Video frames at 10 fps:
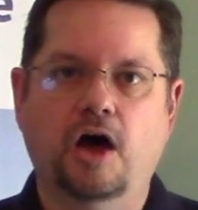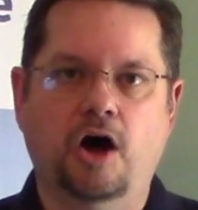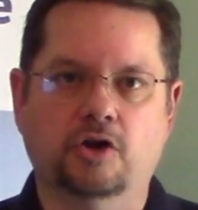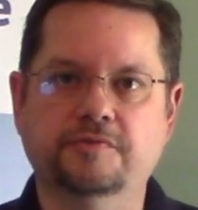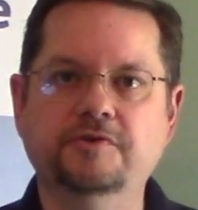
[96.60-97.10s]

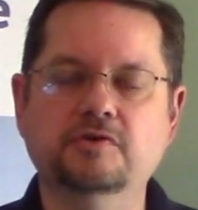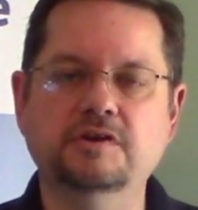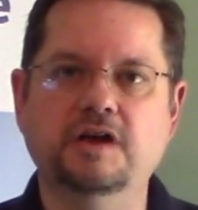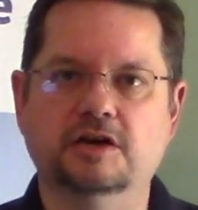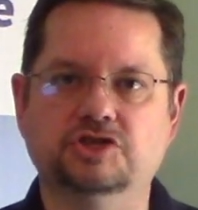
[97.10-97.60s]
all of your
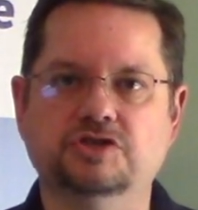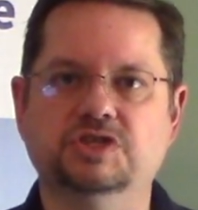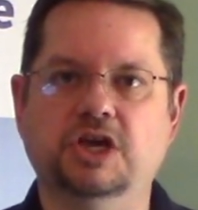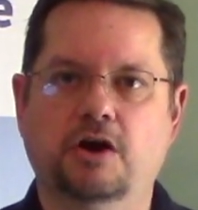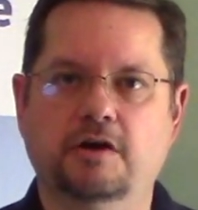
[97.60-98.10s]

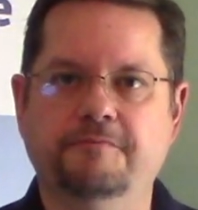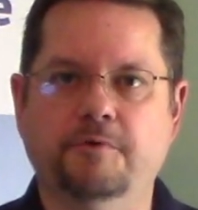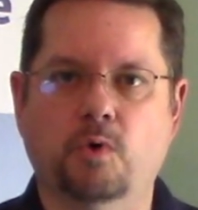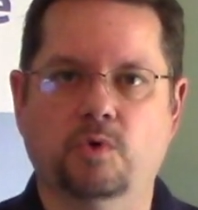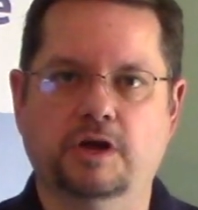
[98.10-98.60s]
deductions carry
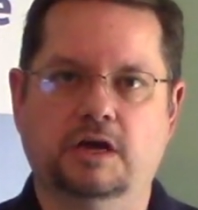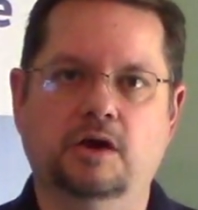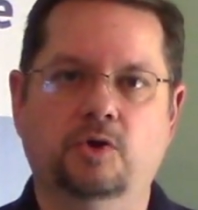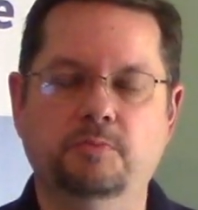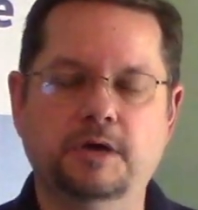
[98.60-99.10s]
forward and can
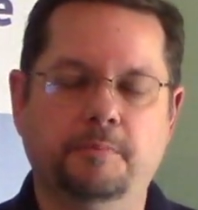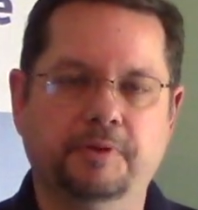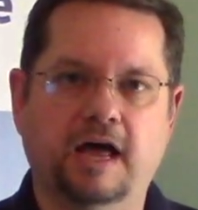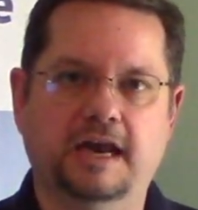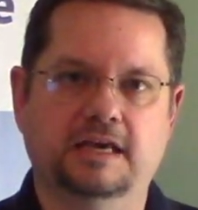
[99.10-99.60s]
only be
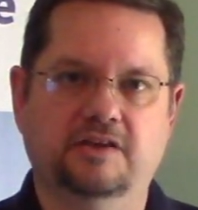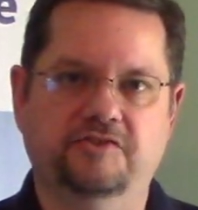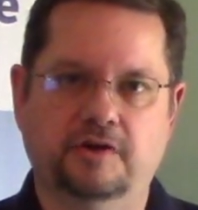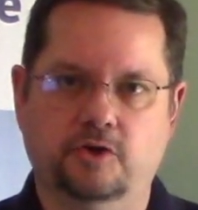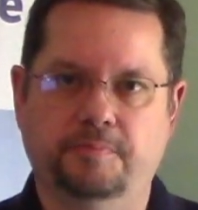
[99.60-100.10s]
applied
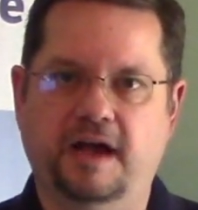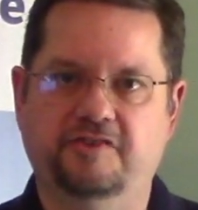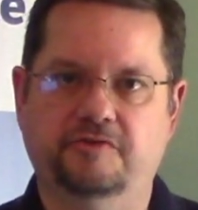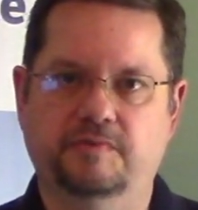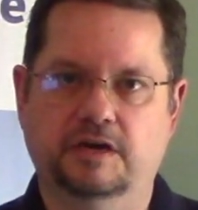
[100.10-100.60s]
against other
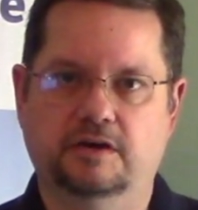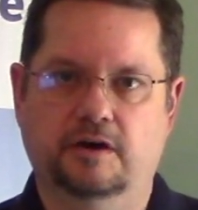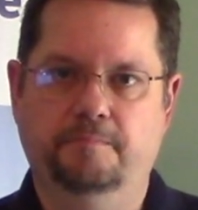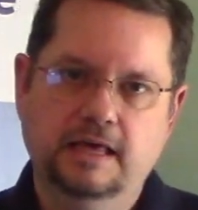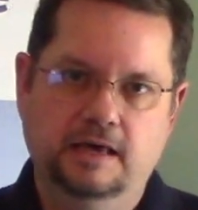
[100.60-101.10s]
passive
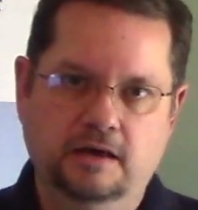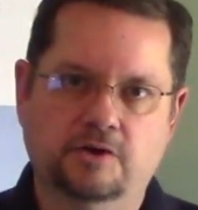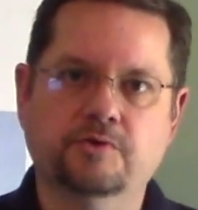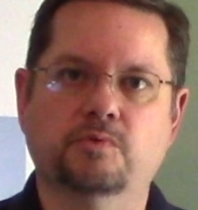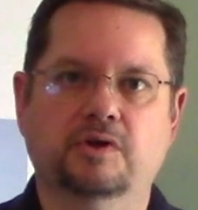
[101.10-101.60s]
income.
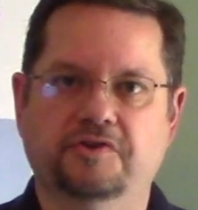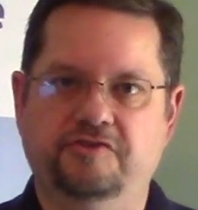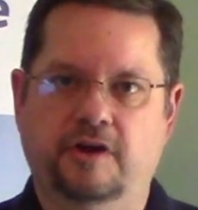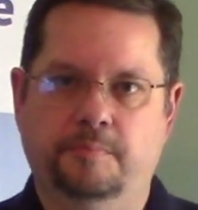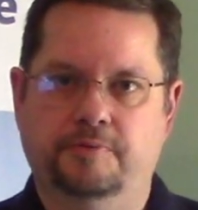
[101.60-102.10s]
Enter the real
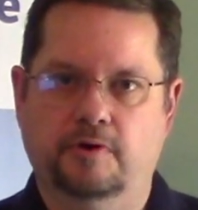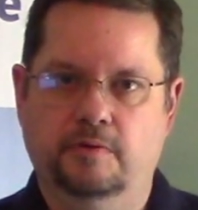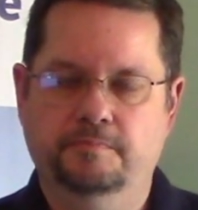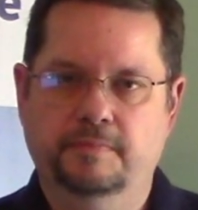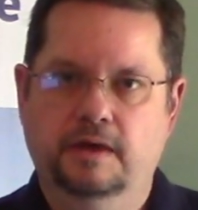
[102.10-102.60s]
estate
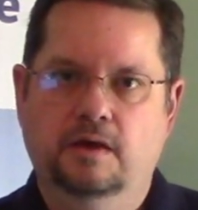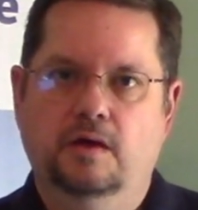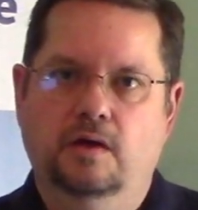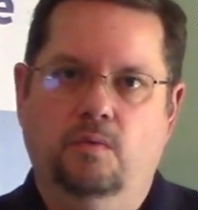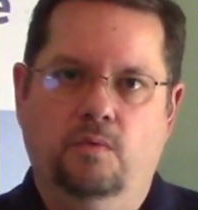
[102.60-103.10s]
pro.
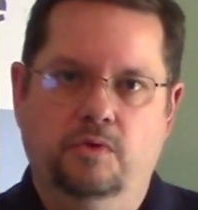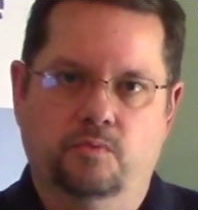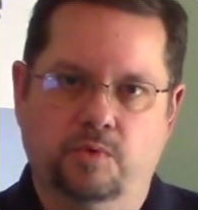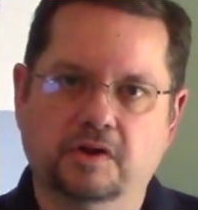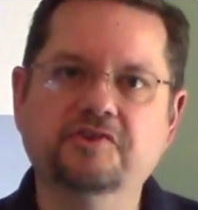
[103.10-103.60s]

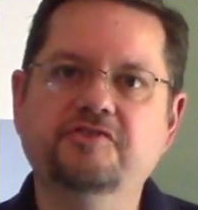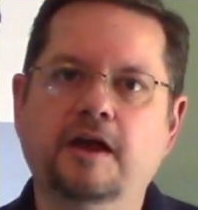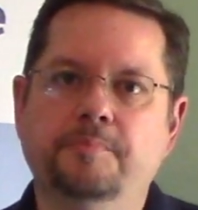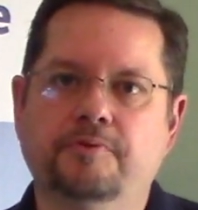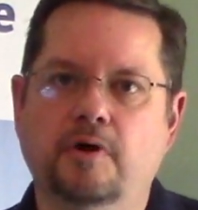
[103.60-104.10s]
Real
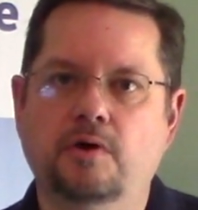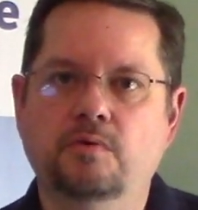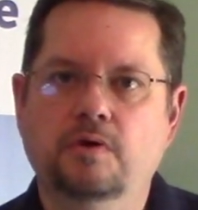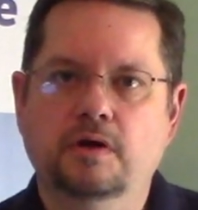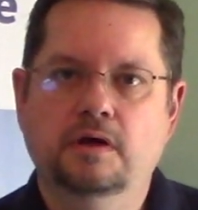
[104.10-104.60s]
estate
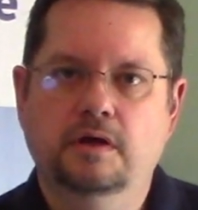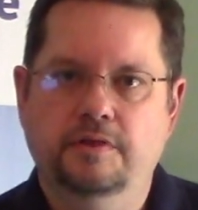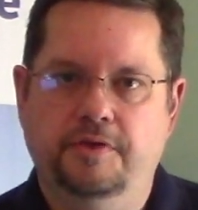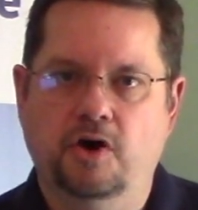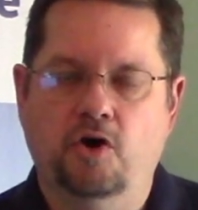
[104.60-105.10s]
pro,
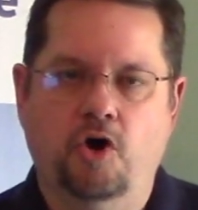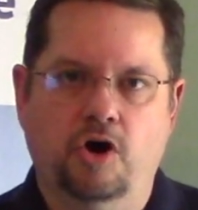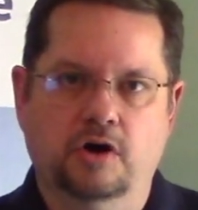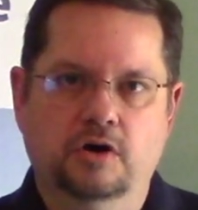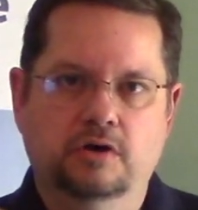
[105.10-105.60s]
there
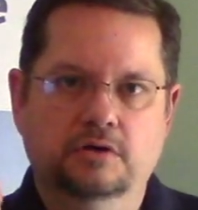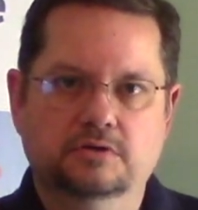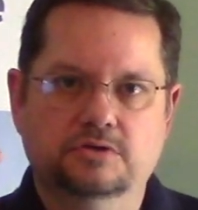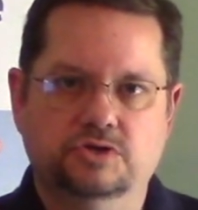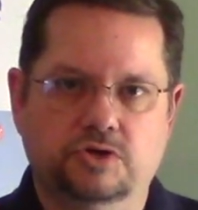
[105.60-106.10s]
are
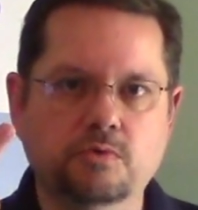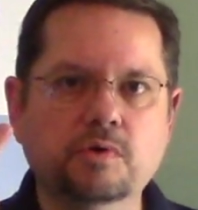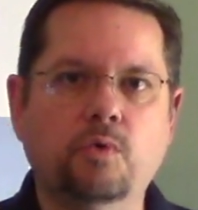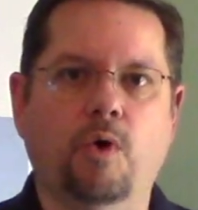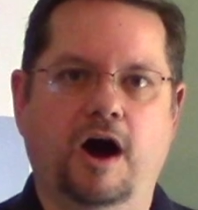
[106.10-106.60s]
2
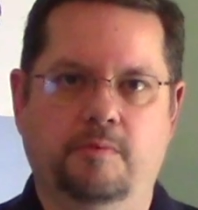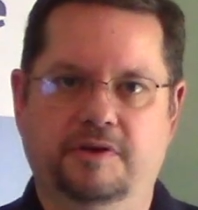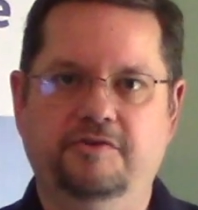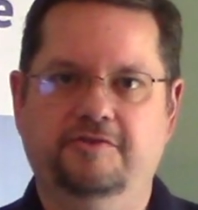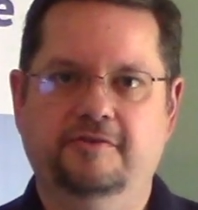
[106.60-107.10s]

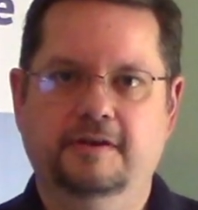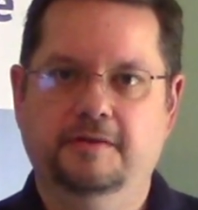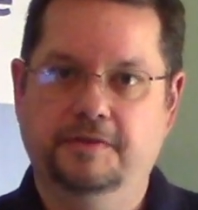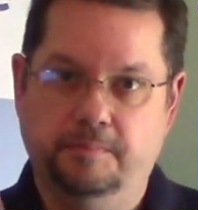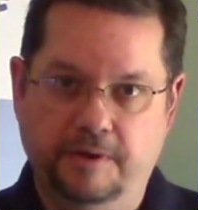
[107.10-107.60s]
requirements
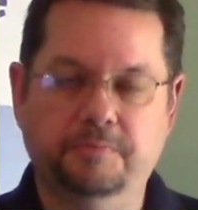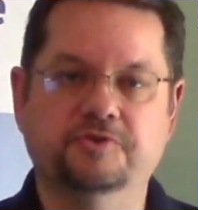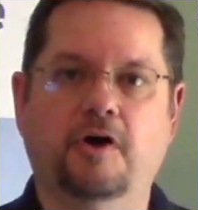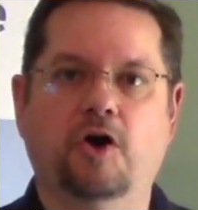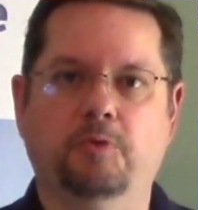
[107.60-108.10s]
that
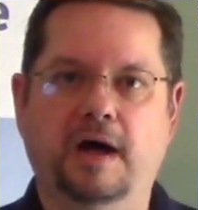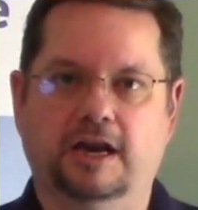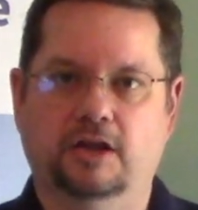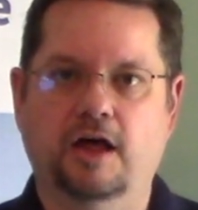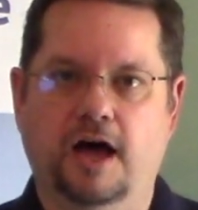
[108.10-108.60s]
people talk
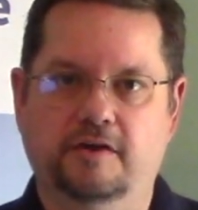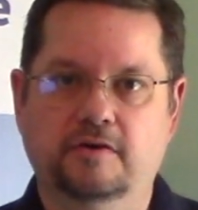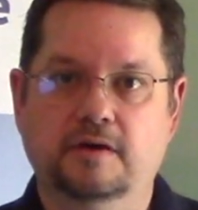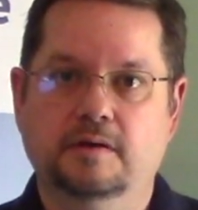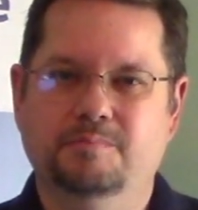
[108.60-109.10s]
about a lot,
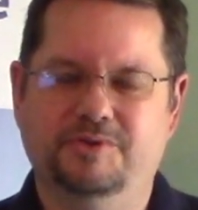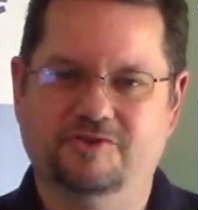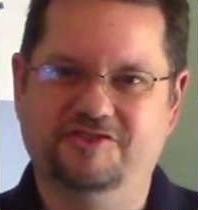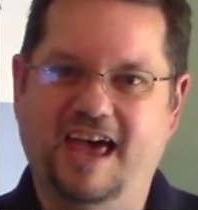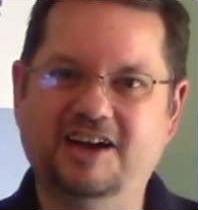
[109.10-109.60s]
but
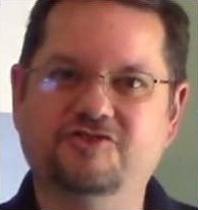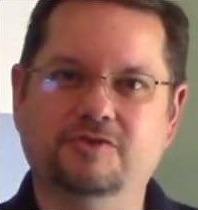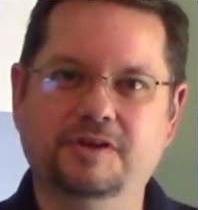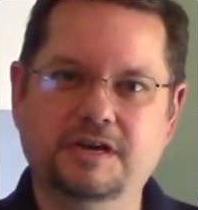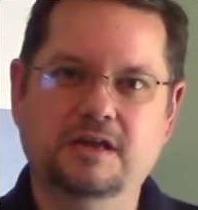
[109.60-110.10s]
there's
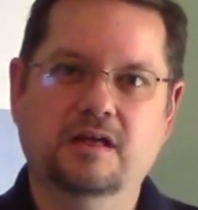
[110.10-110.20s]
actually